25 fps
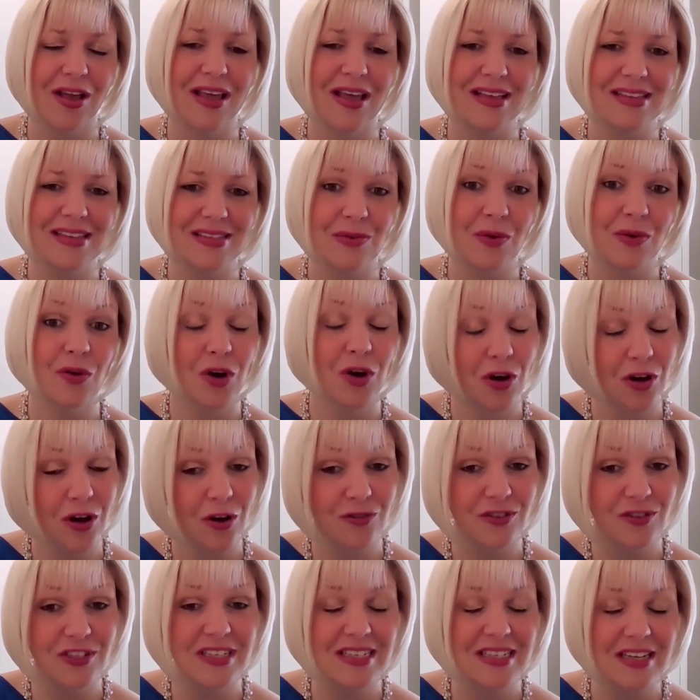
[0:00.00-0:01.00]
it's
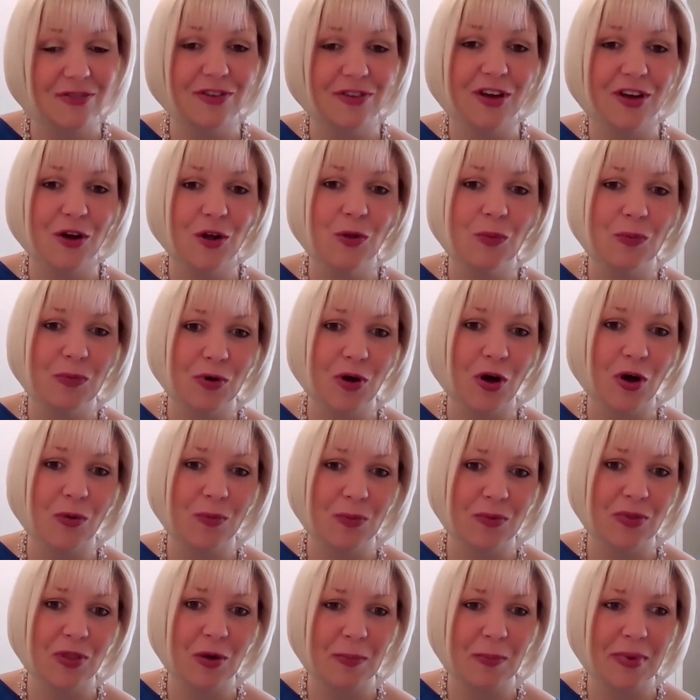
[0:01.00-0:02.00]
often difficult, but
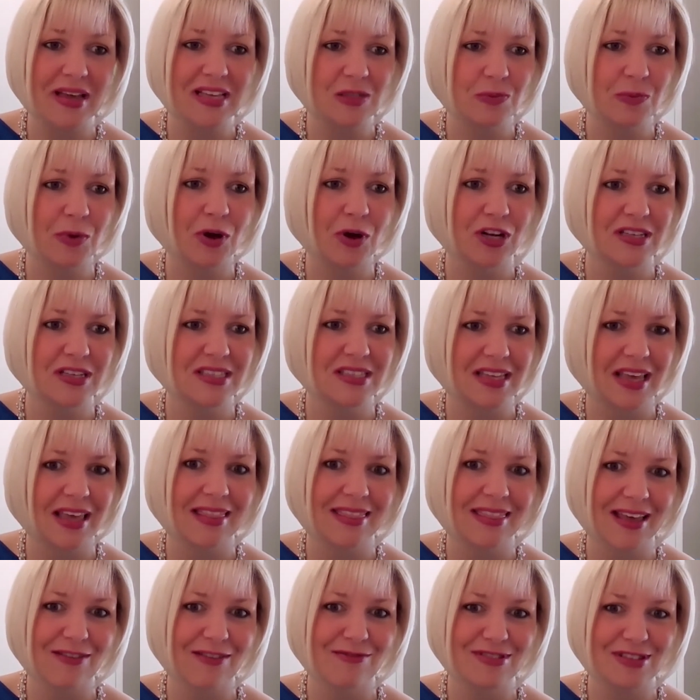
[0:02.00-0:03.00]
the best policy
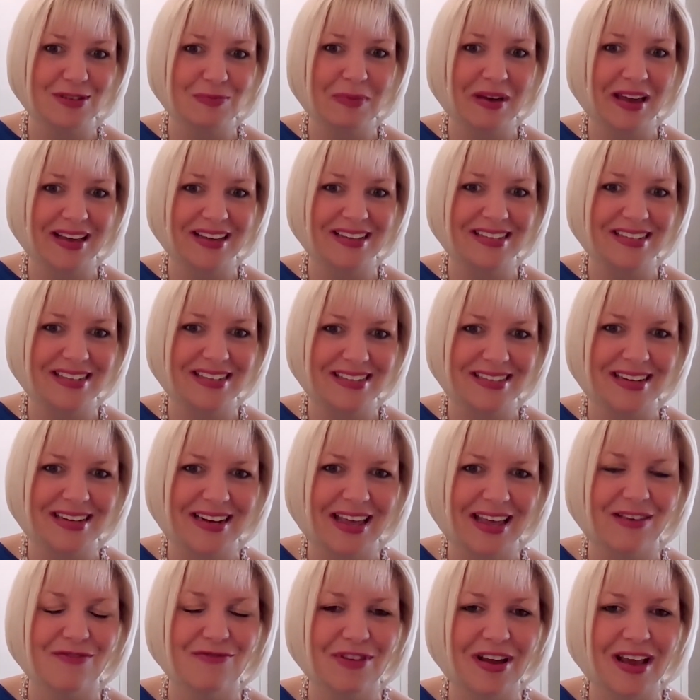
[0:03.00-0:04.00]
in that respect, isn't
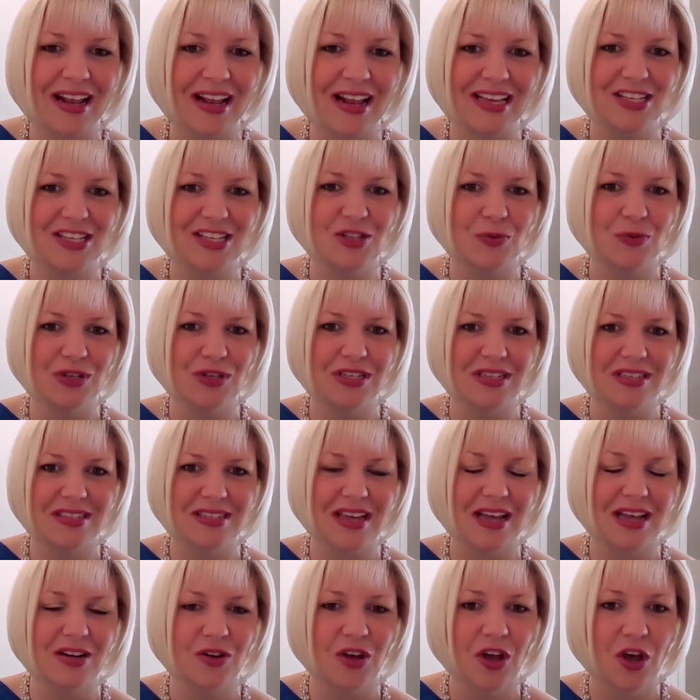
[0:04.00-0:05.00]
it? Really, to
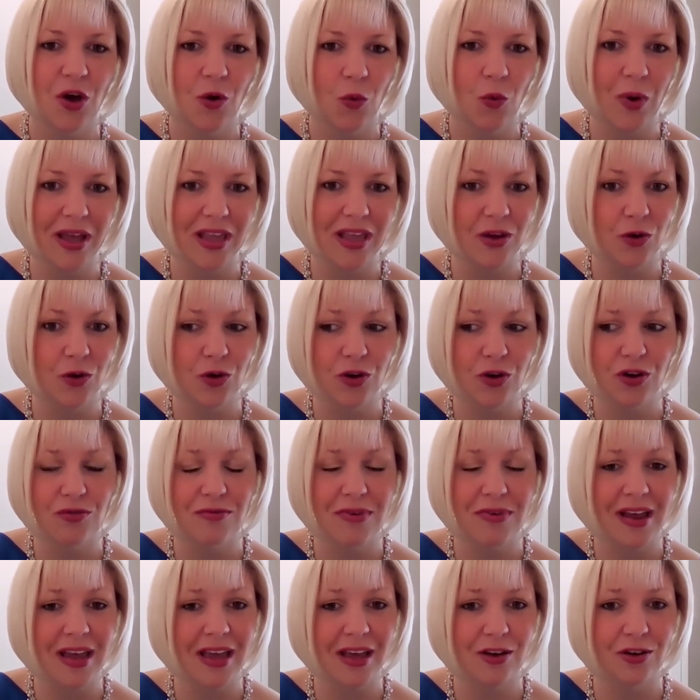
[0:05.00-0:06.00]
understand where your
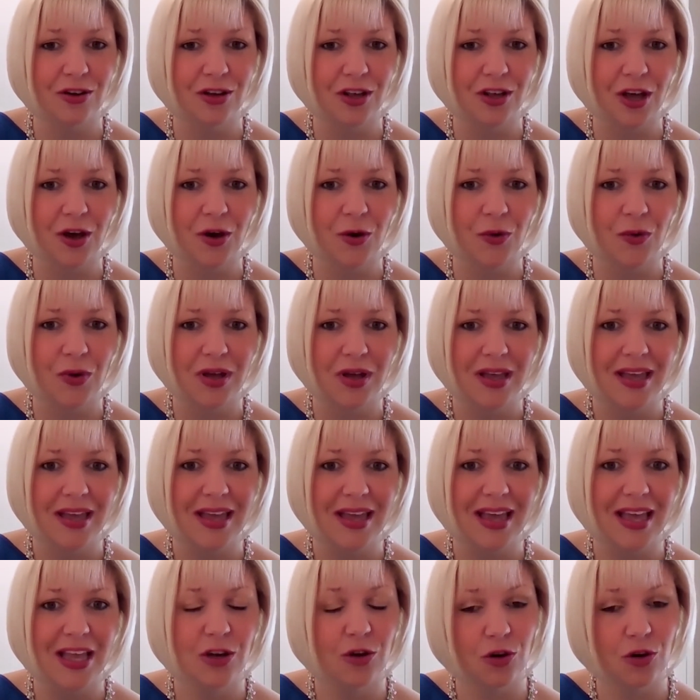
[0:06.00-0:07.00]
career could go
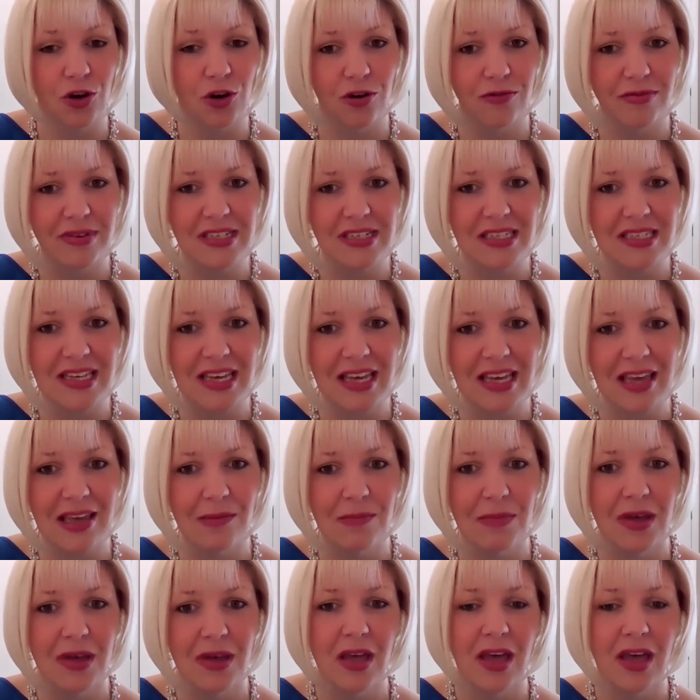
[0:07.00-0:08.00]
in your current team.